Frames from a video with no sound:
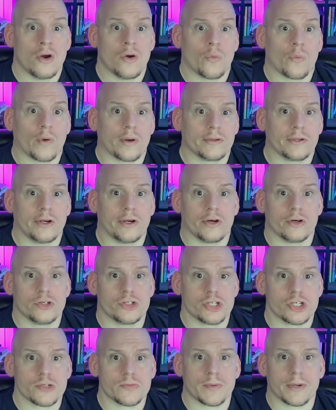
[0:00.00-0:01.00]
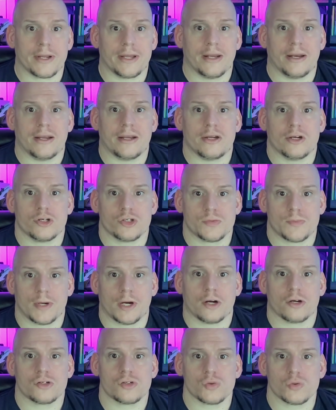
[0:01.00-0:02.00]
Whether you're just beginning your
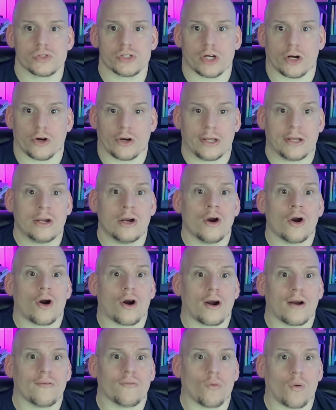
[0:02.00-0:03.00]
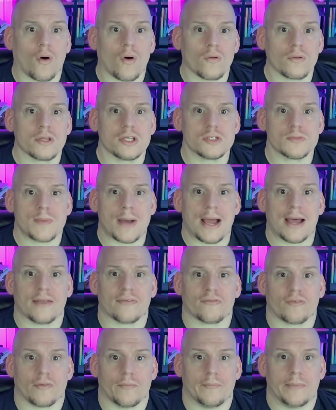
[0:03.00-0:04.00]
spiritual journey or have walked this path
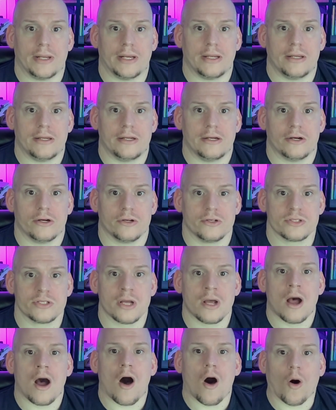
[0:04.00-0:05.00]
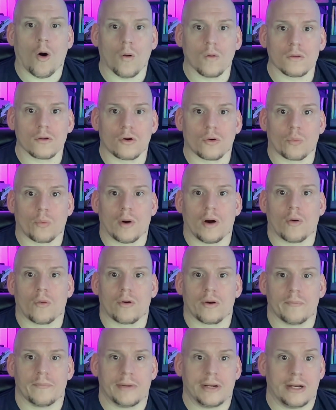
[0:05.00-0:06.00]
for many years, all are
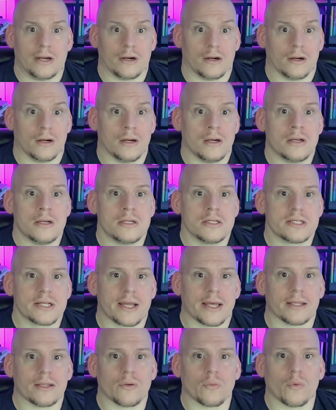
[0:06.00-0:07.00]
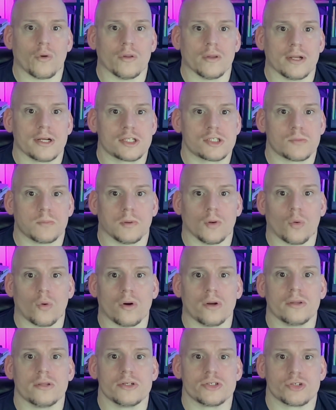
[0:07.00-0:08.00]
welcome here. Together we'll explore
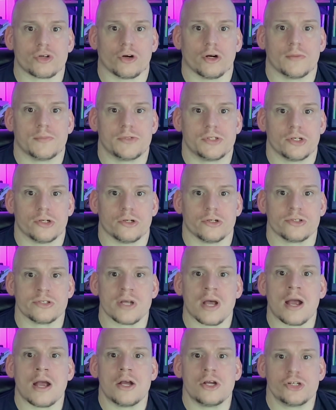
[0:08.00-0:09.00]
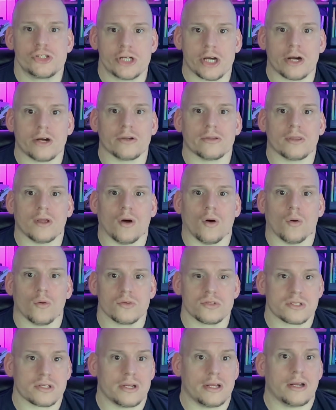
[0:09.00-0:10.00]
the scriptures, share
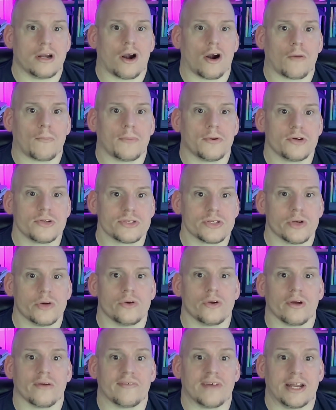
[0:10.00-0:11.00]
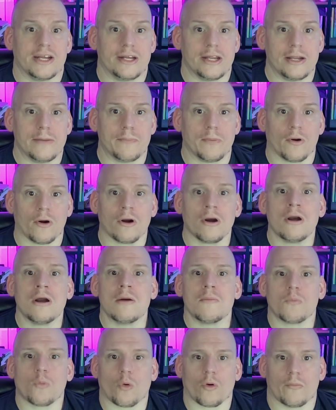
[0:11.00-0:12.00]
thoughts in our pursuit of a deeper,
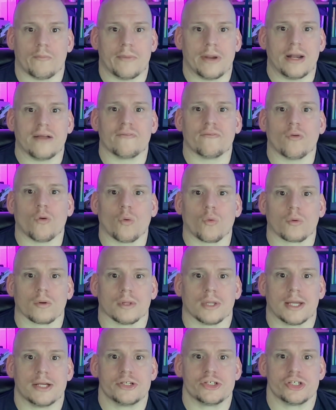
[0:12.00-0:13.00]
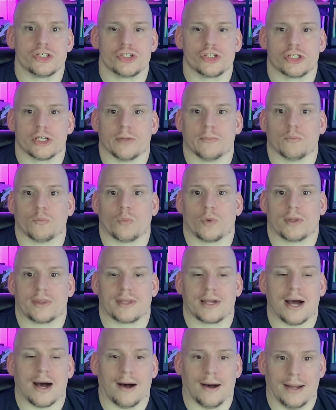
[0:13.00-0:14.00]
more meaningful relationship with
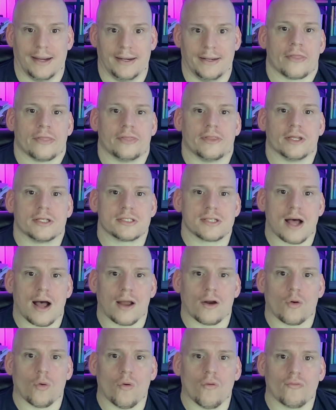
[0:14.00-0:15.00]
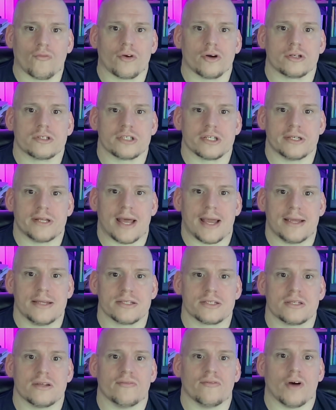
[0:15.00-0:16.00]
God. The title for
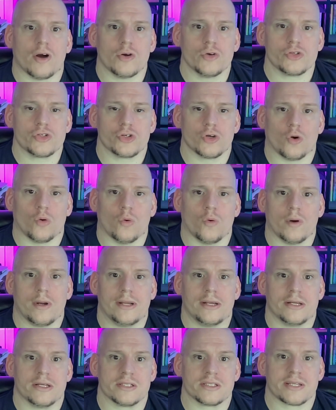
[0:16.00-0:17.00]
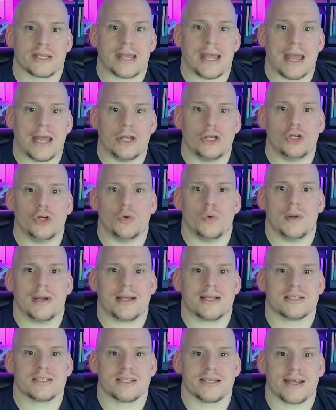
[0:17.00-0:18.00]
today's devotional is Can You
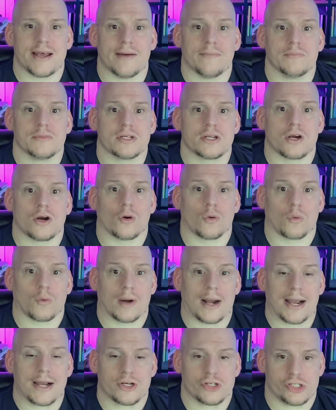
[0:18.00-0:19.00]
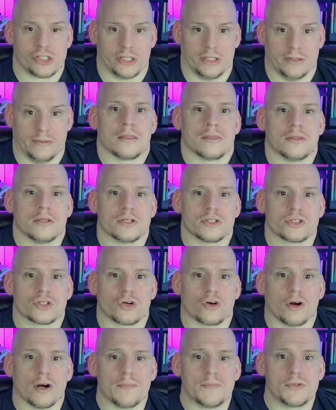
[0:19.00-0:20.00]
Accept Correction? The
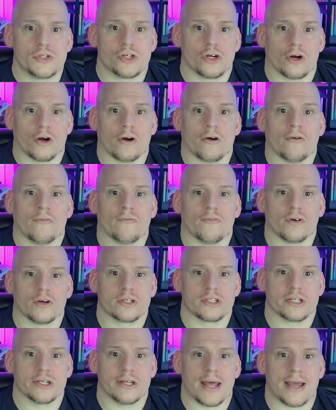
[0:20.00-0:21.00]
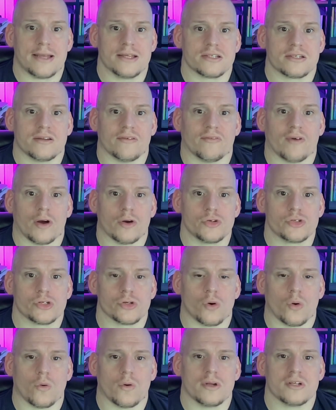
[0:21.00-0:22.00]
scripture for today's
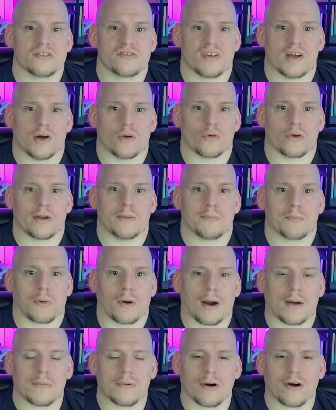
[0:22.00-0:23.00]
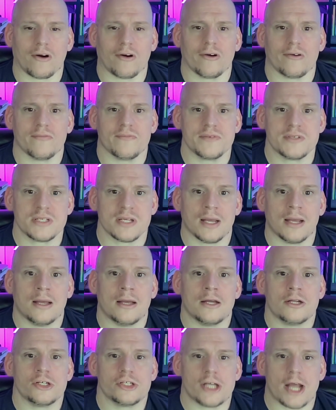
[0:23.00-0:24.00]
devotional is found in Proverbs
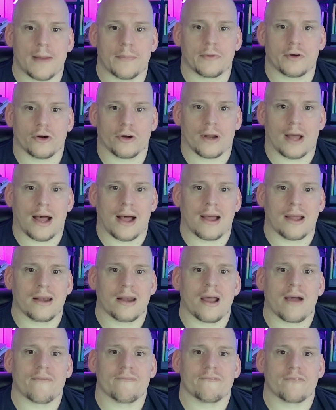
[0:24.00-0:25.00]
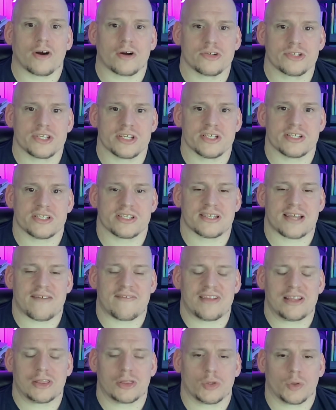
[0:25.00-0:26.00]
chapter 9, verses
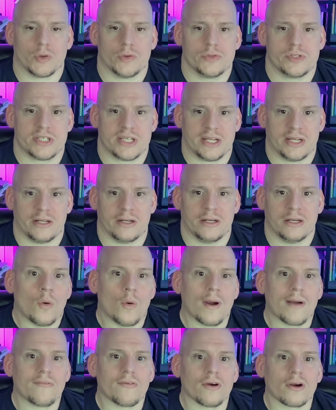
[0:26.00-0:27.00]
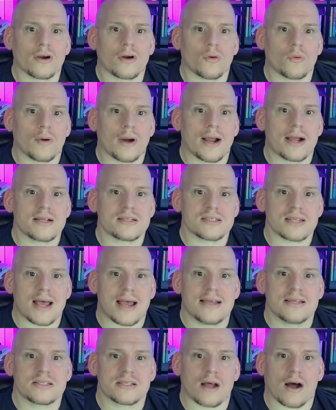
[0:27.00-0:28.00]
7 through 10. Whoever corrects
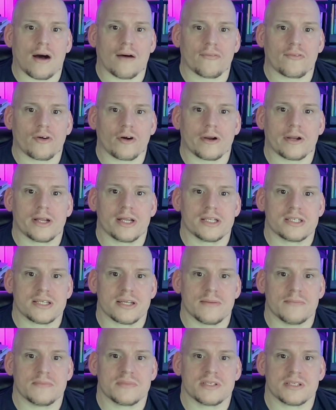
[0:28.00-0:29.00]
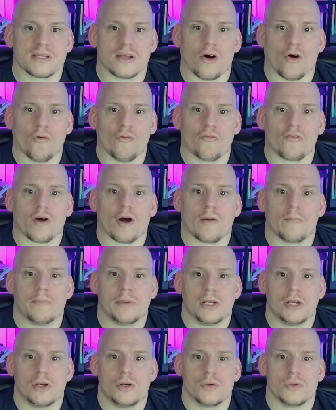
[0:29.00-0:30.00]
a scoffer gets himself
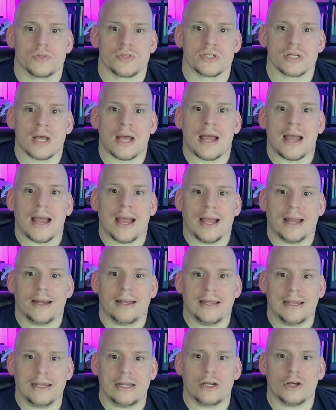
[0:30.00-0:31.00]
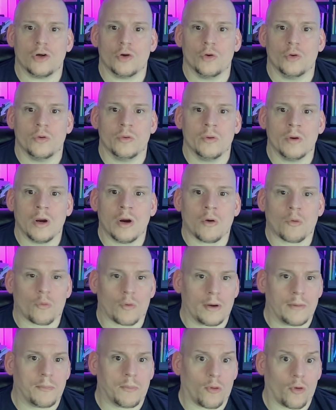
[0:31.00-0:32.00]
abuse, and he who
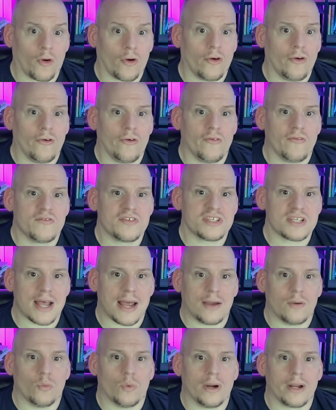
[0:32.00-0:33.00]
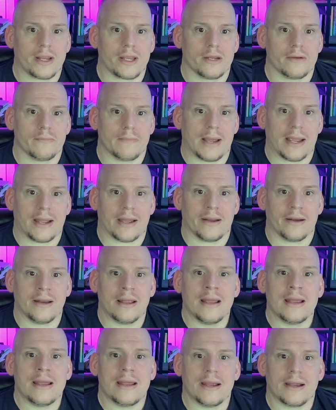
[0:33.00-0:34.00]
reproves a wicked man
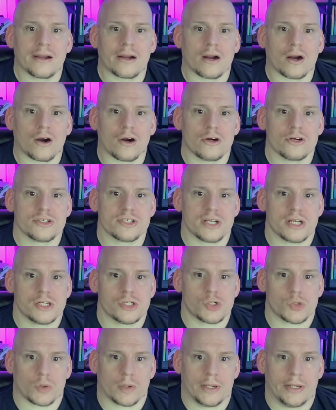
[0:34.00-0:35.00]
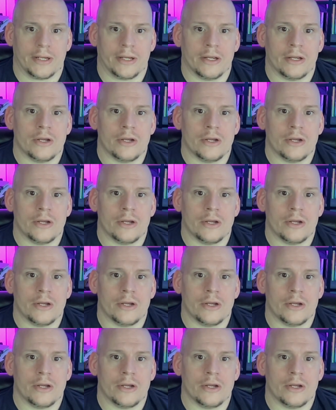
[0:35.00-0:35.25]
incurs injury.